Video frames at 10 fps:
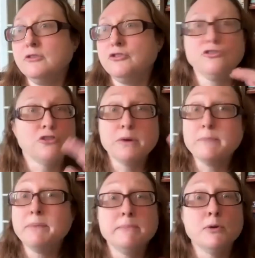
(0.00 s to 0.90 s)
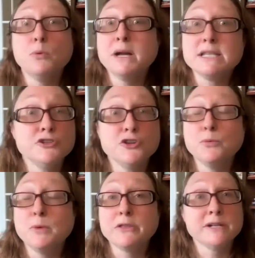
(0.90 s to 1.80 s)
just showing people what to
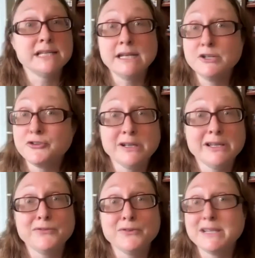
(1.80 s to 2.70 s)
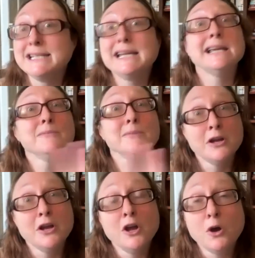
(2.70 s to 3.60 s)
do, whether it's internally for the team
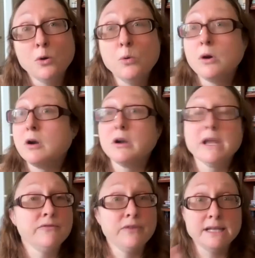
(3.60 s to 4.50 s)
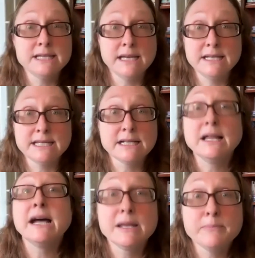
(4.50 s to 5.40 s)
or if it's
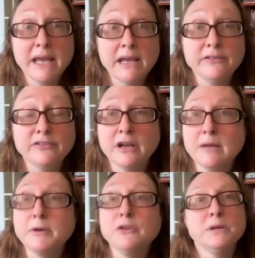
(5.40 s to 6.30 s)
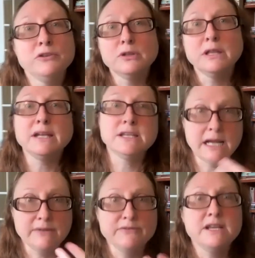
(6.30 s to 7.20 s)
client based, because we do like to
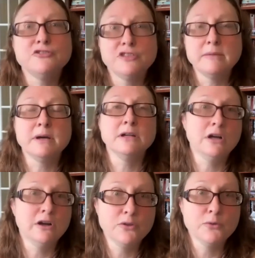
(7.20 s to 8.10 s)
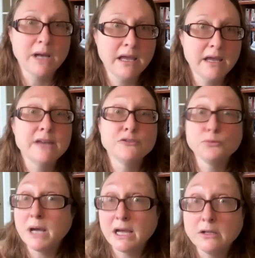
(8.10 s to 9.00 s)
kind of teach them along the way
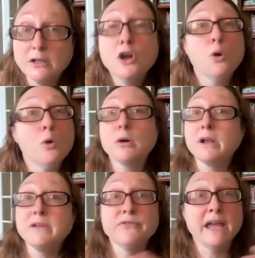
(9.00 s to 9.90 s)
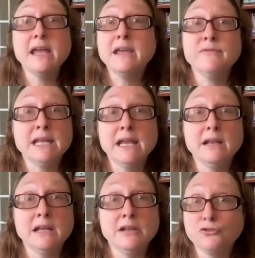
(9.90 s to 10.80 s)
as well. Or if they even
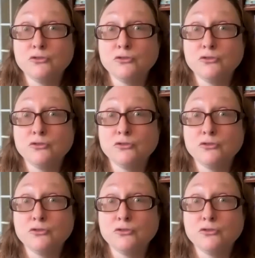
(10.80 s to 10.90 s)
need